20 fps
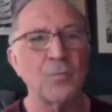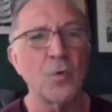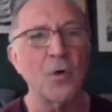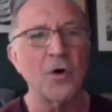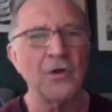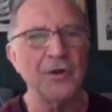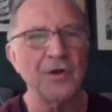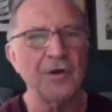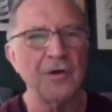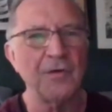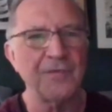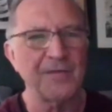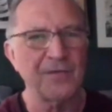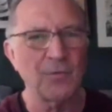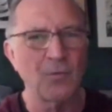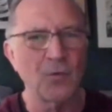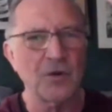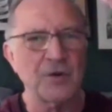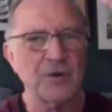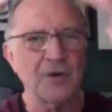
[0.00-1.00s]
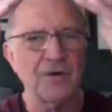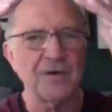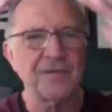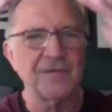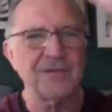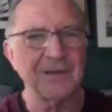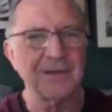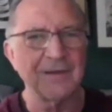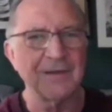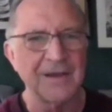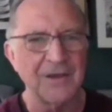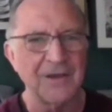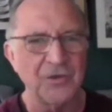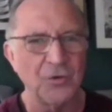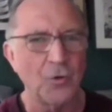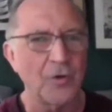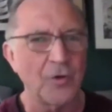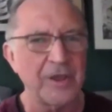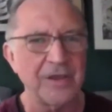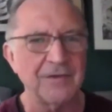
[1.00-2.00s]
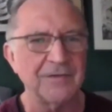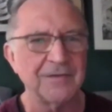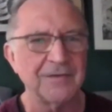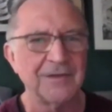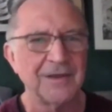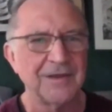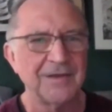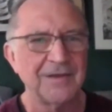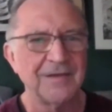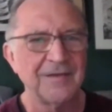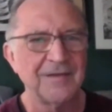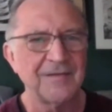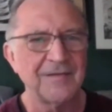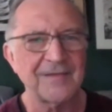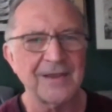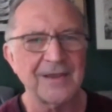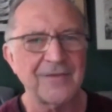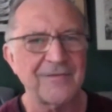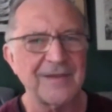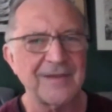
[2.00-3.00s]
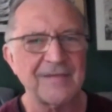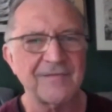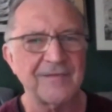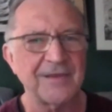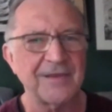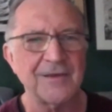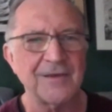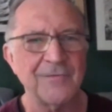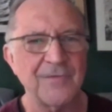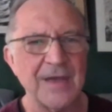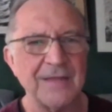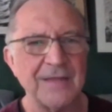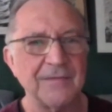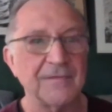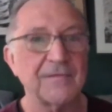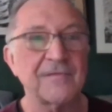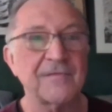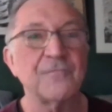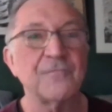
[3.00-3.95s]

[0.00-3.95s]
what on earth is organizing Jungian synchronistic events